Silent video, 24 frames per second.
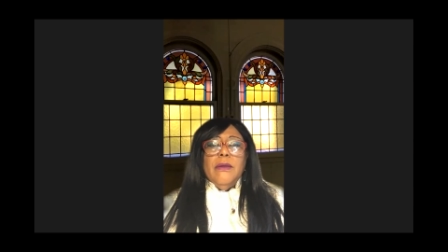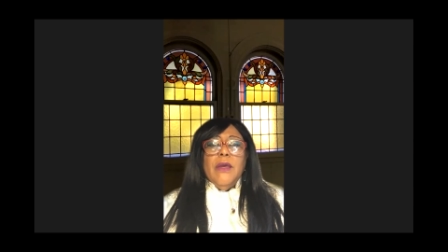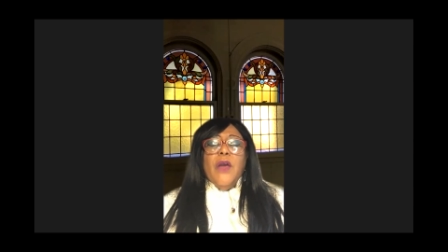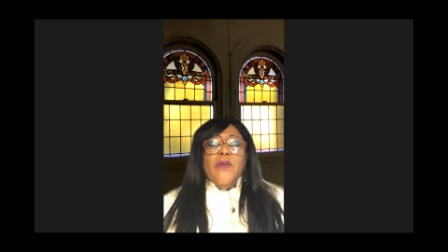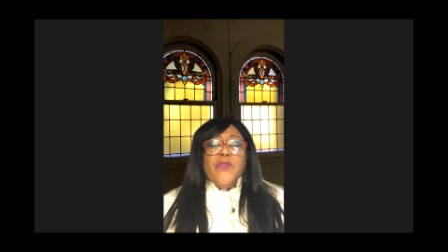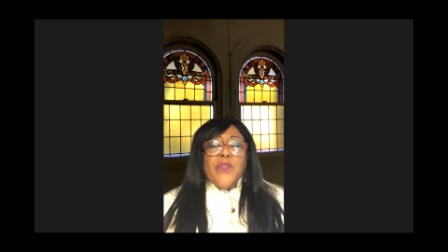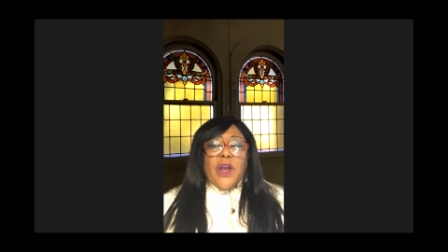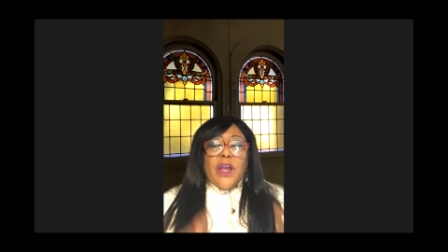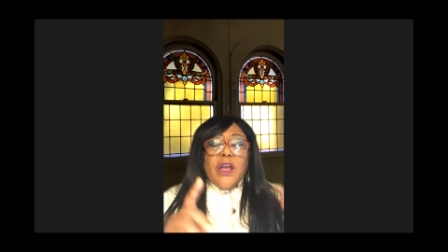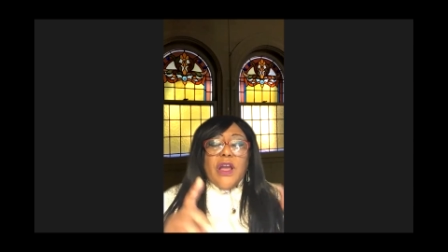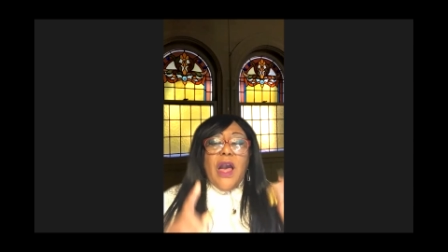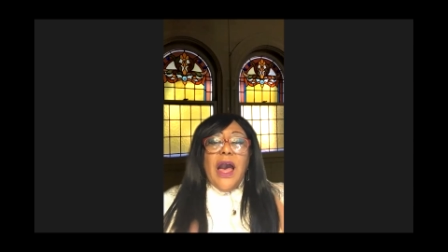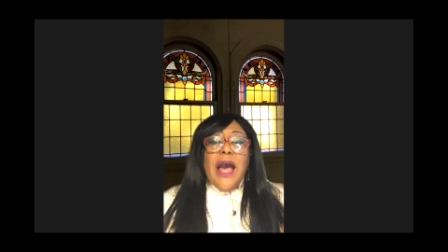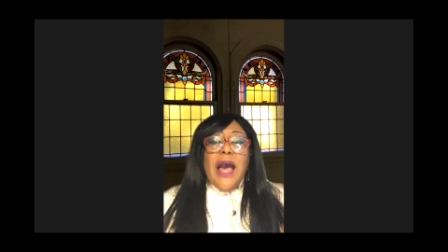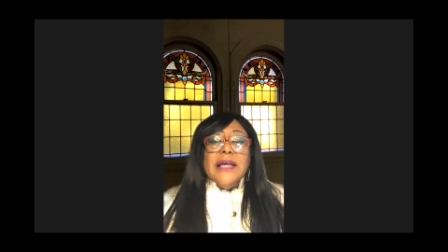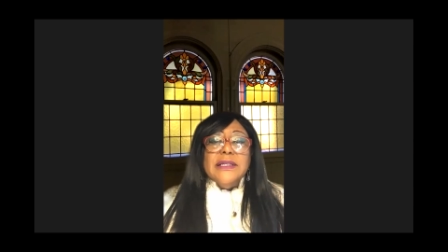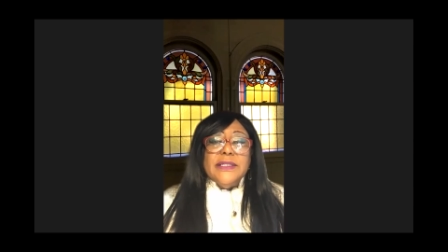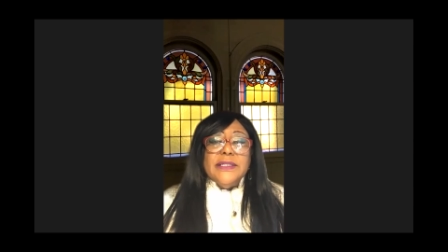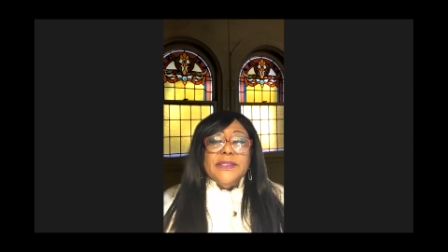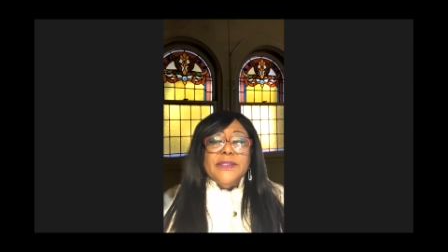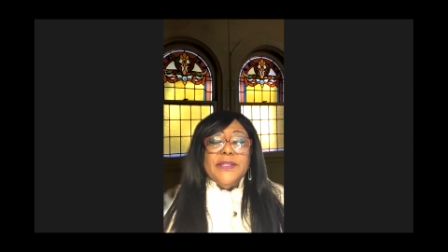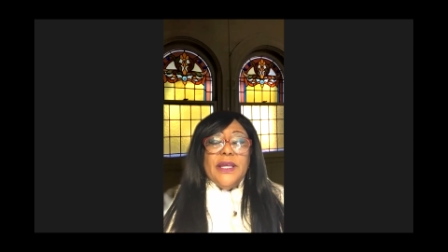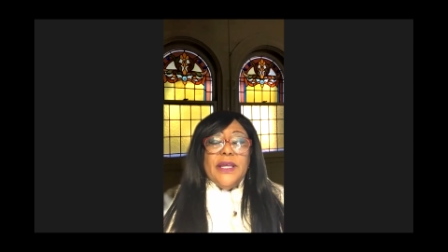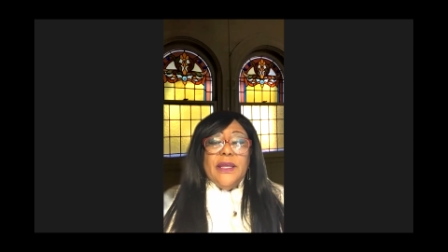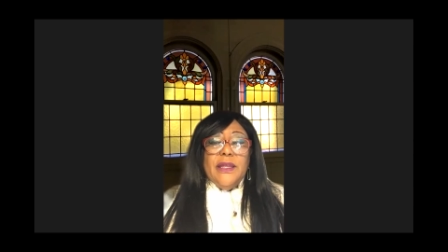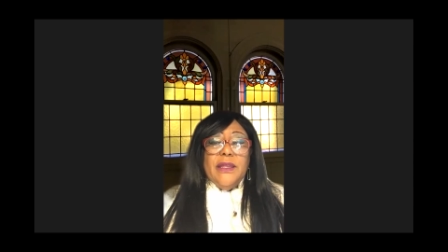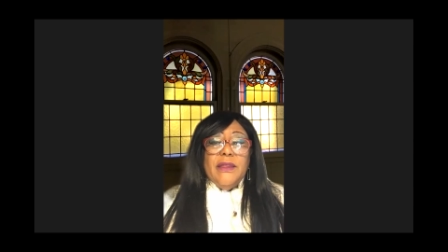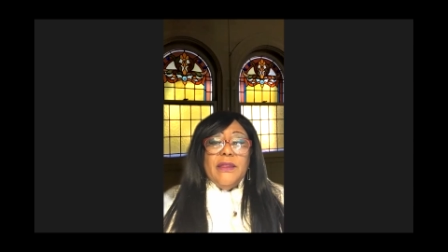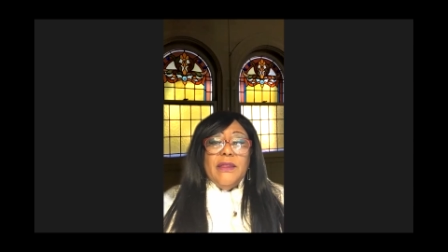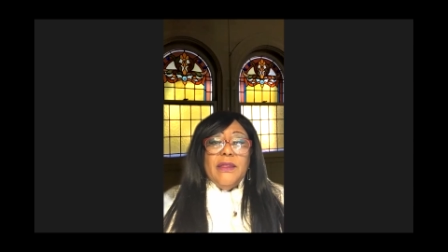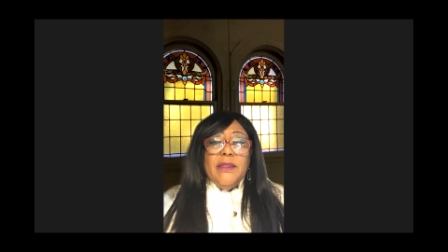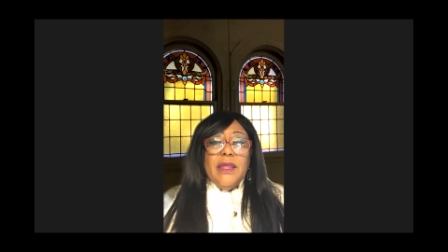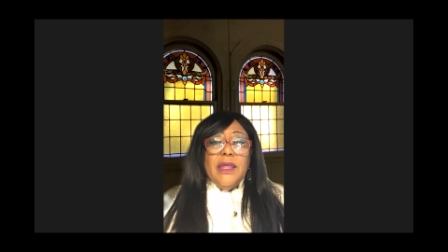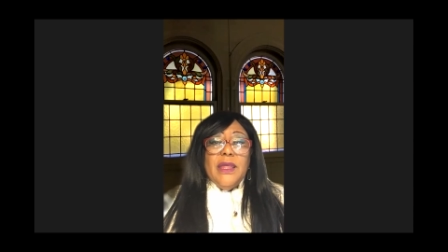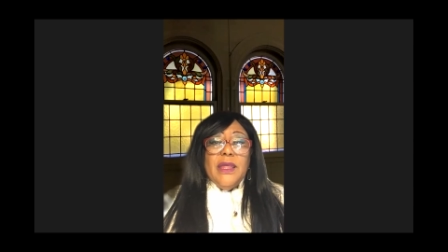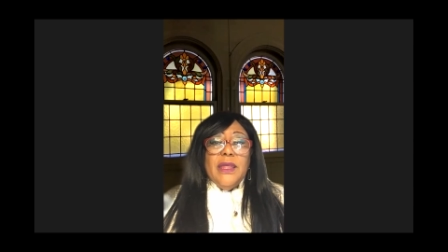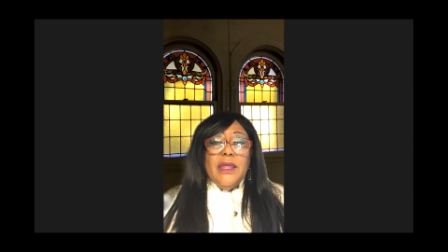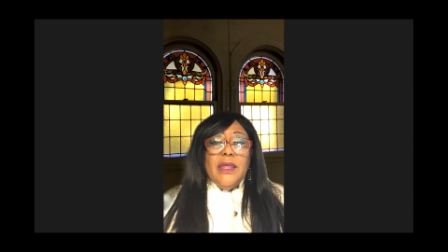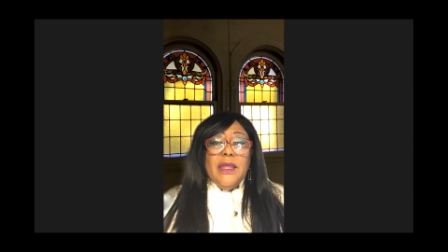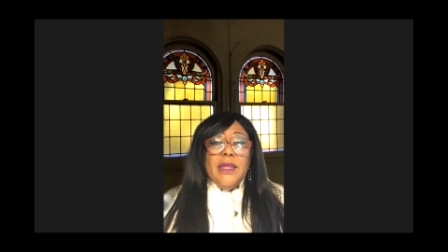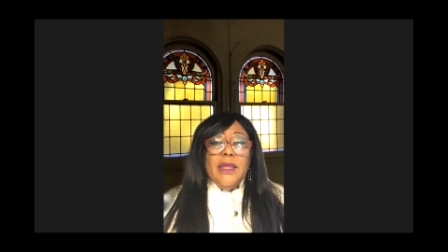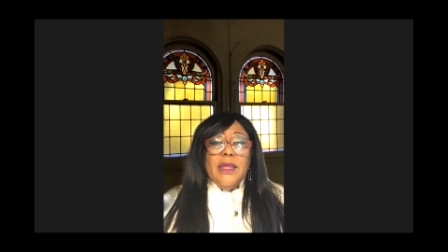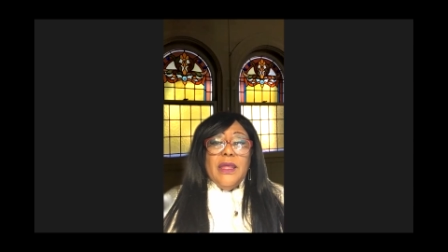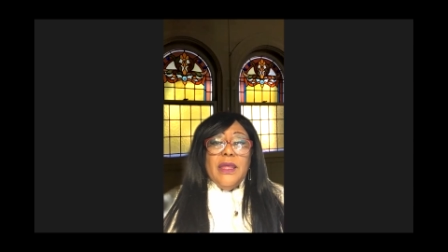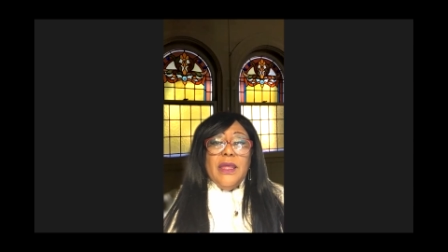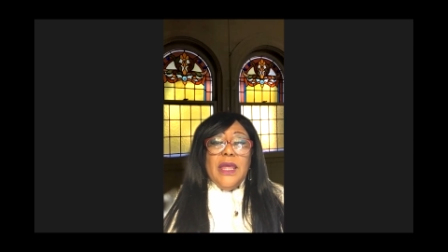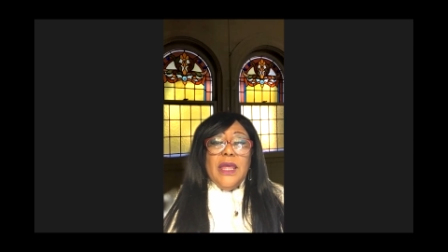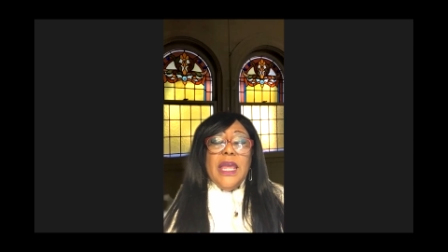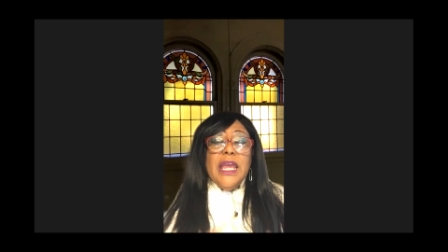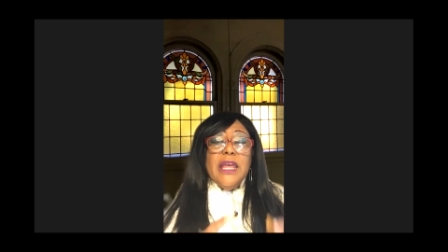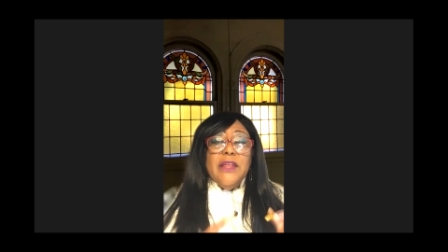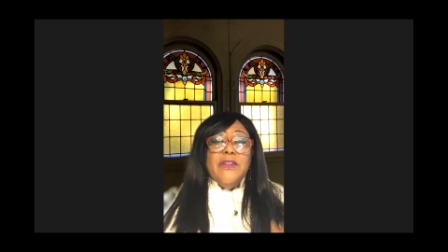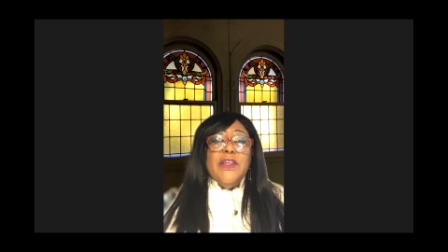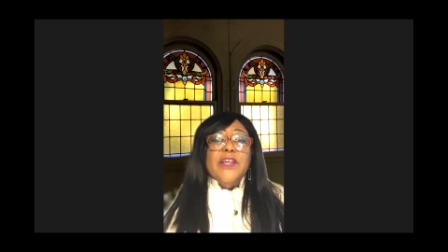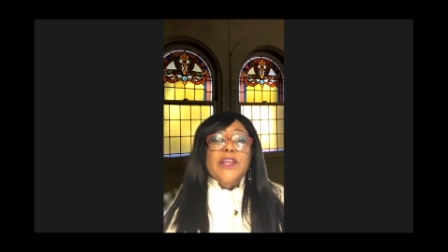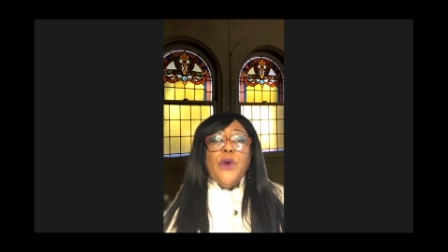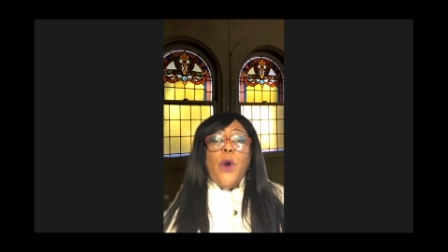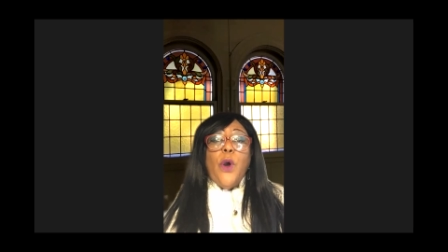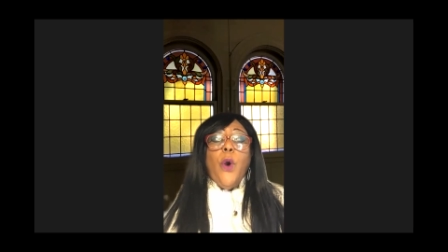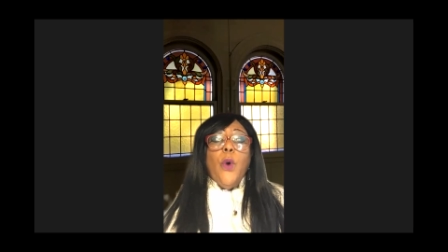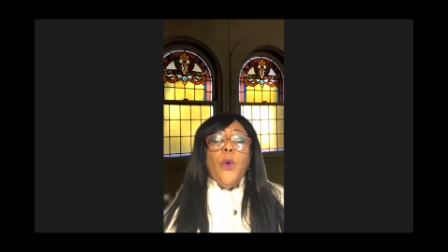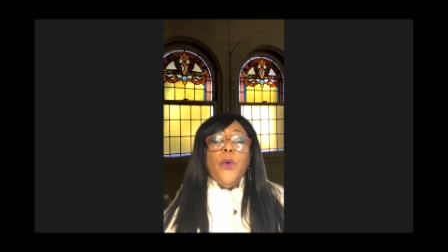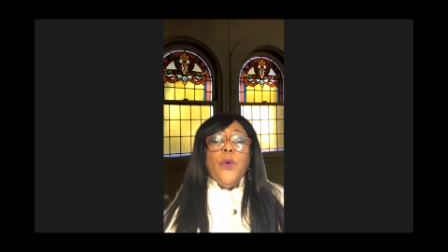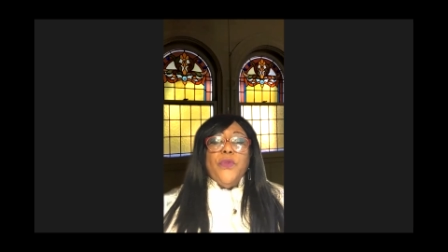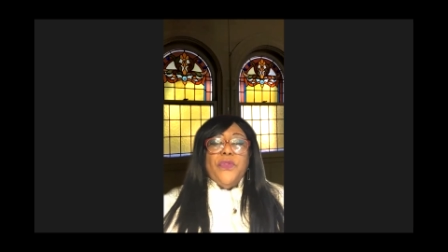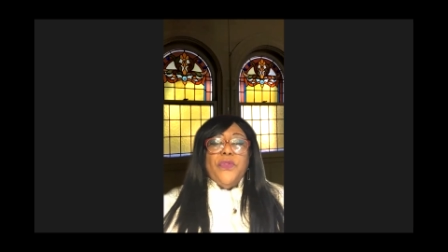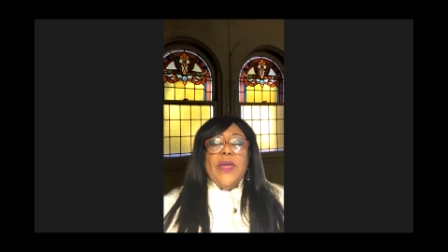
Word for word: The constant in this whole